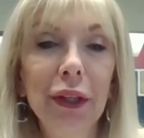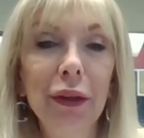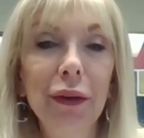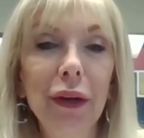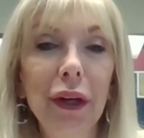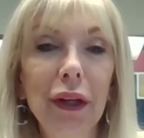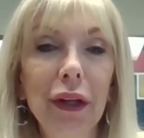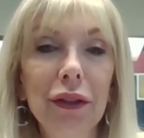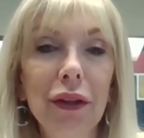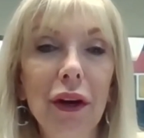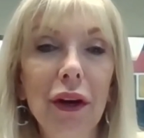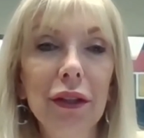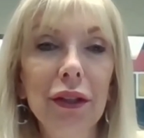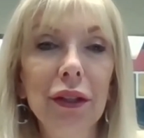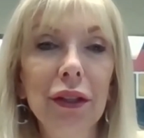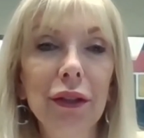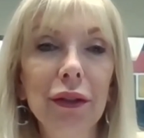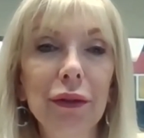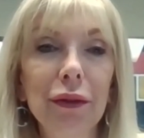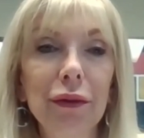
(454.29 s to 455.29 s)
you know, I'll talk
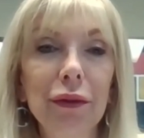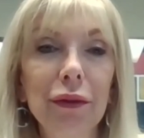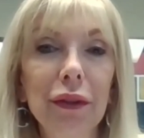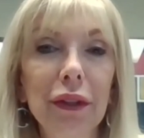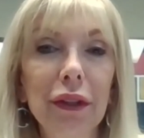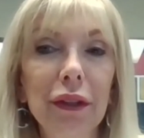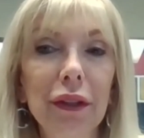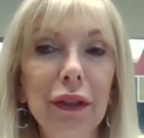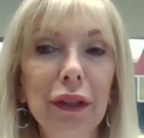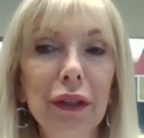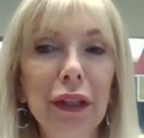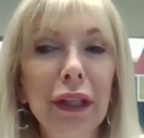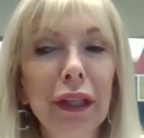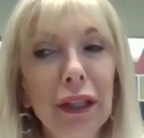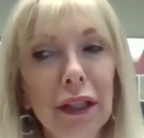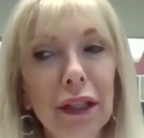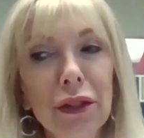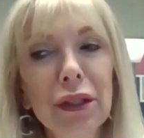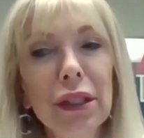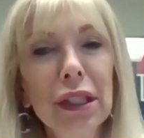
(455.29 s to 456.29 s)
to,
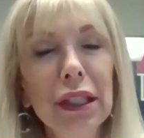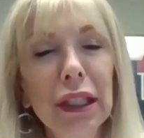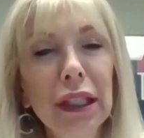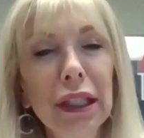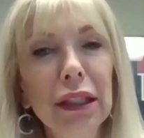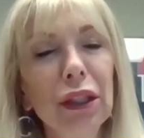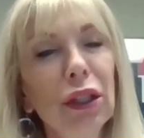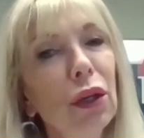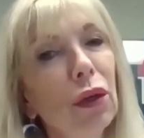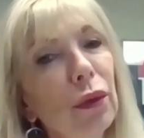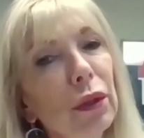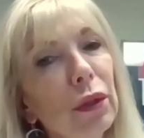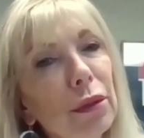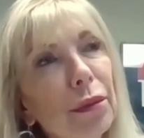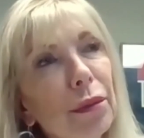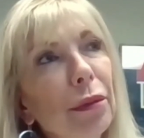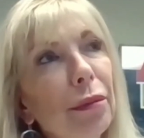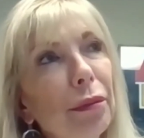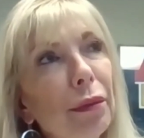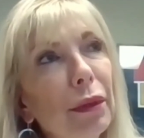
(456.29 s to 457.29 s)
and interestingly, no,
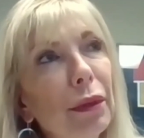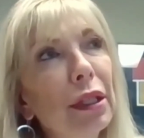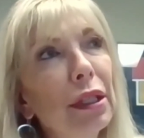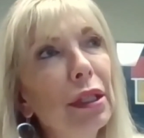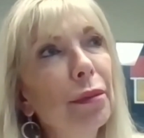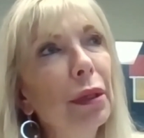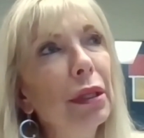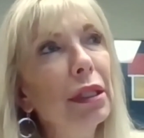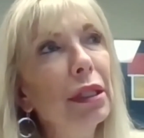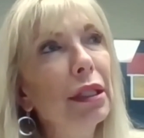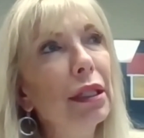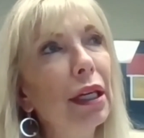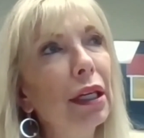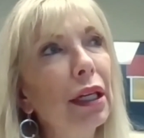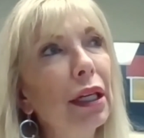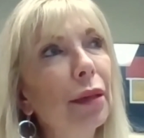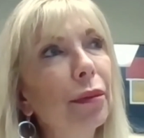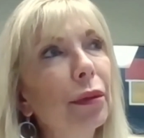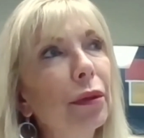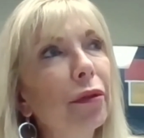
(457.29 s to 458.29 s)
it's been, it's been
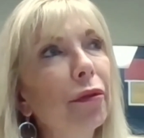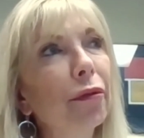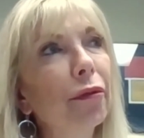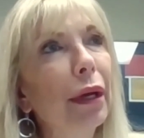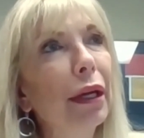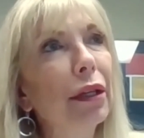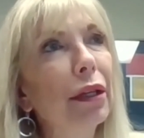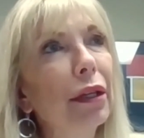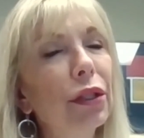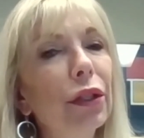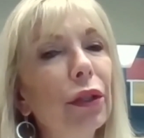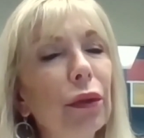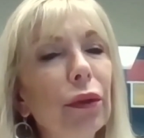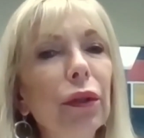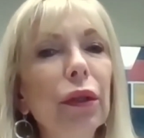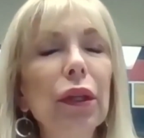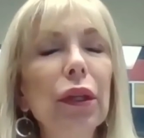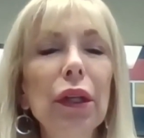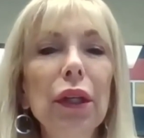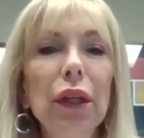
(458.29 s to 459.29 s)
a couple of men
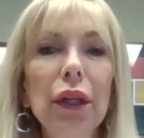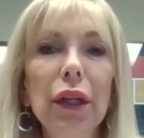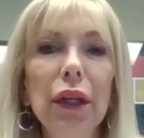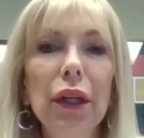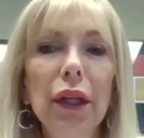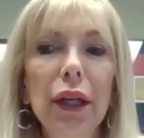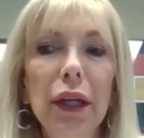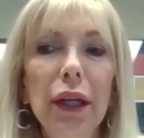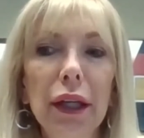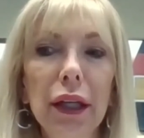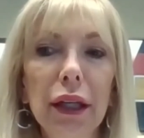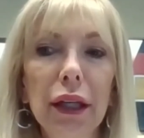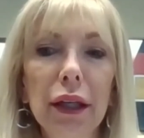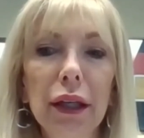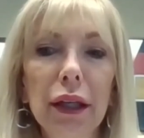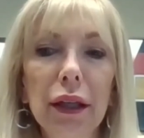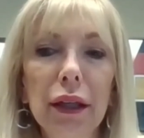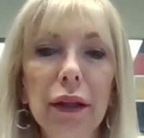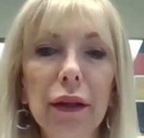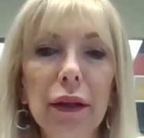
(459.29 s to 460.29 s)
too,
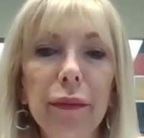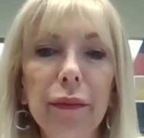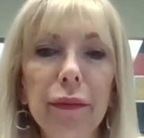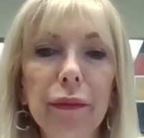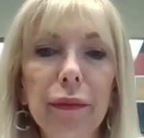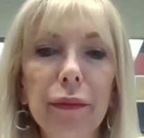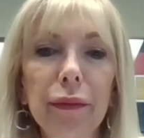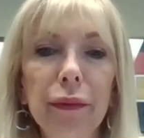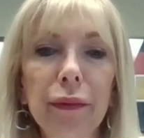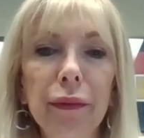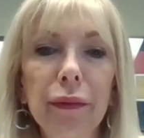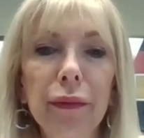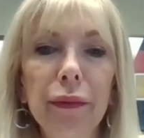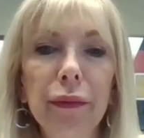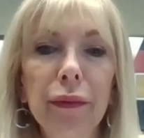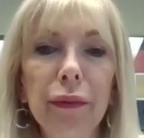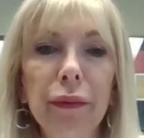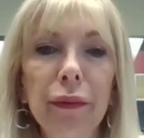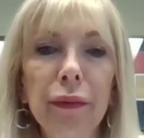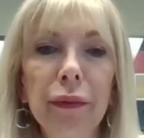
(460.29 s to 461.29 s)
um,
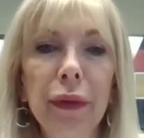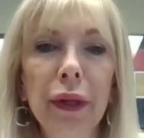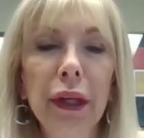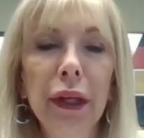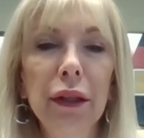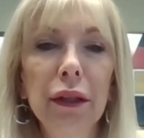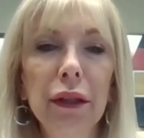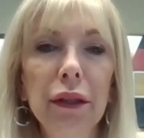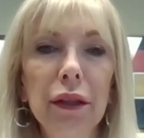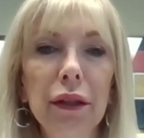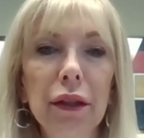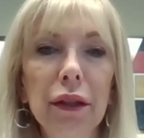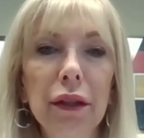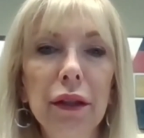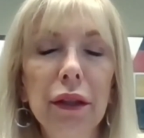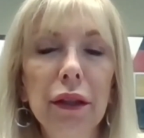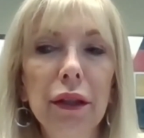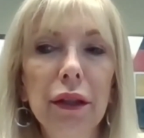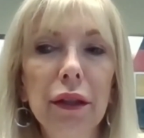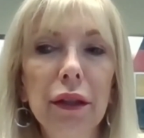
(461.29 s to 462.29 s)
that
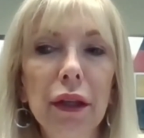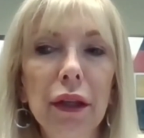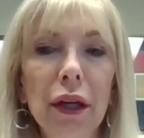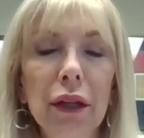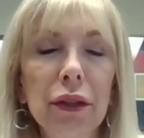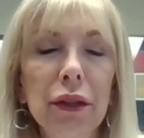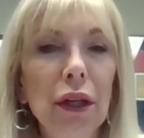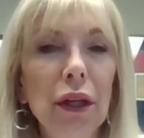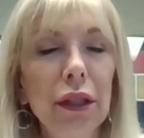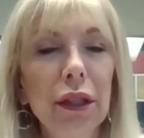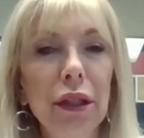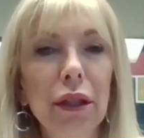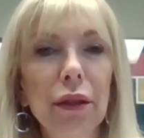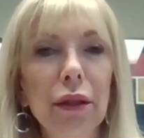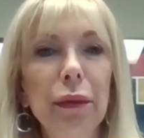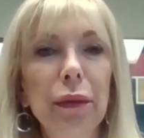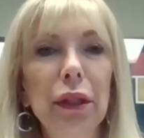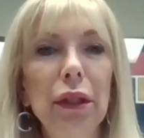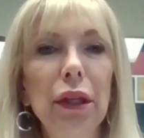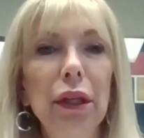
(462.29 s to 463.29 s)
I'll talk to
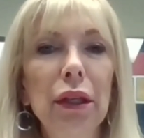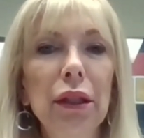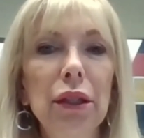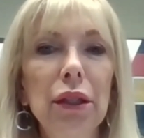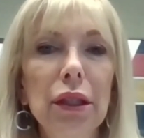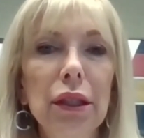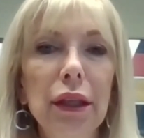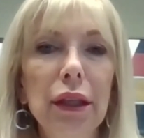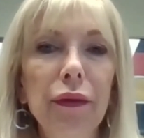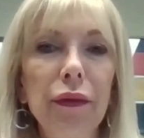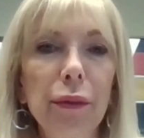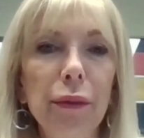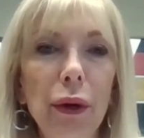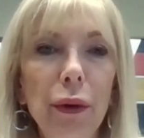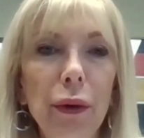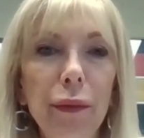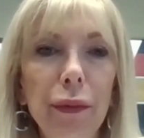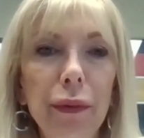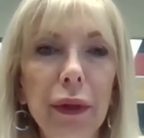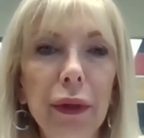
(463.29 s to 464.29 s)
them and, and just give them
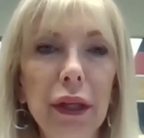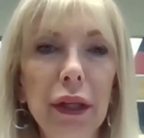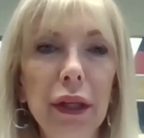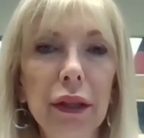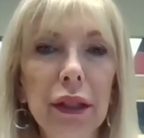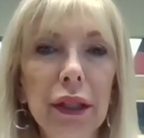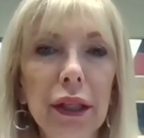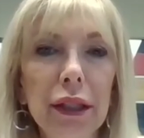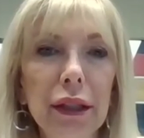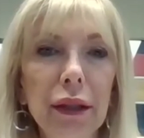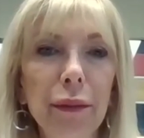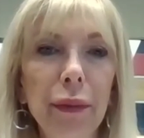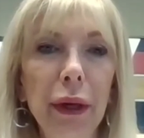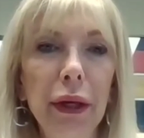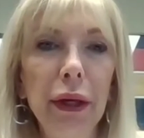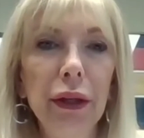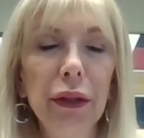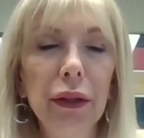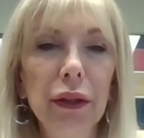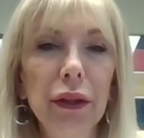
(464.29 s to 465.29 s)
hope that it does get
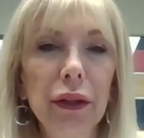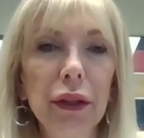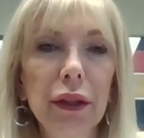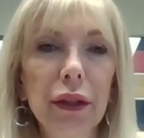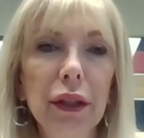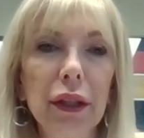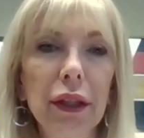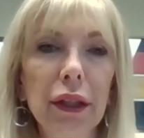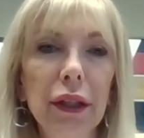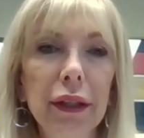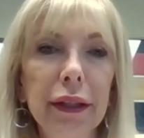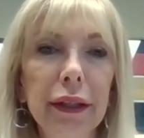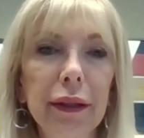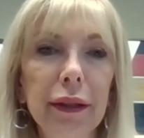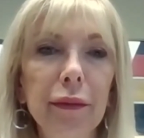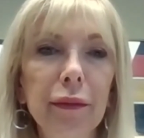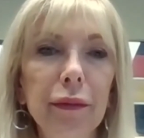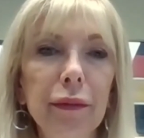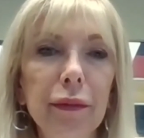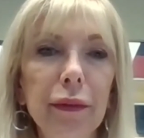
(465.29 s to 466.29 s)
better
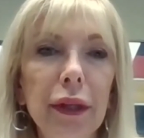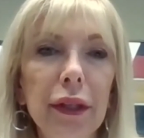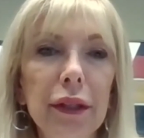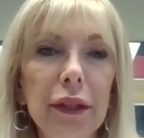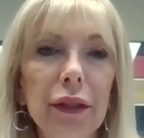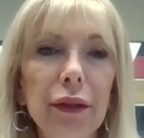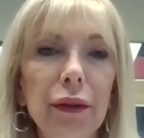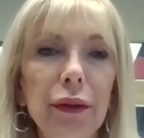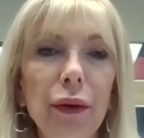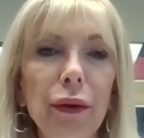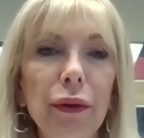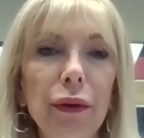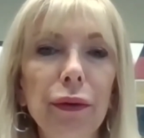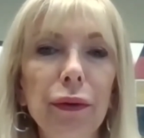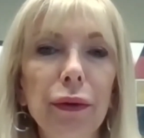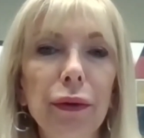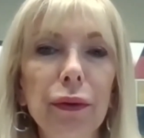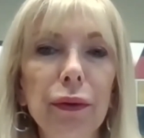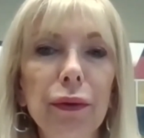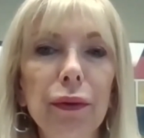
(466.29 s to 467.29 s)
um, as you go
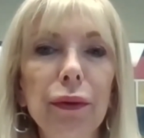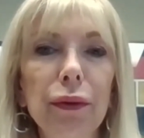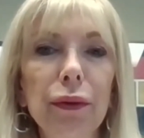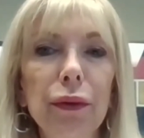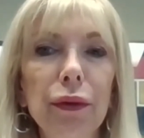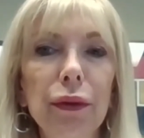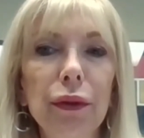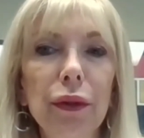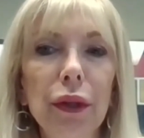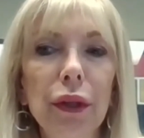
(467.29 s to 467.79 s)
through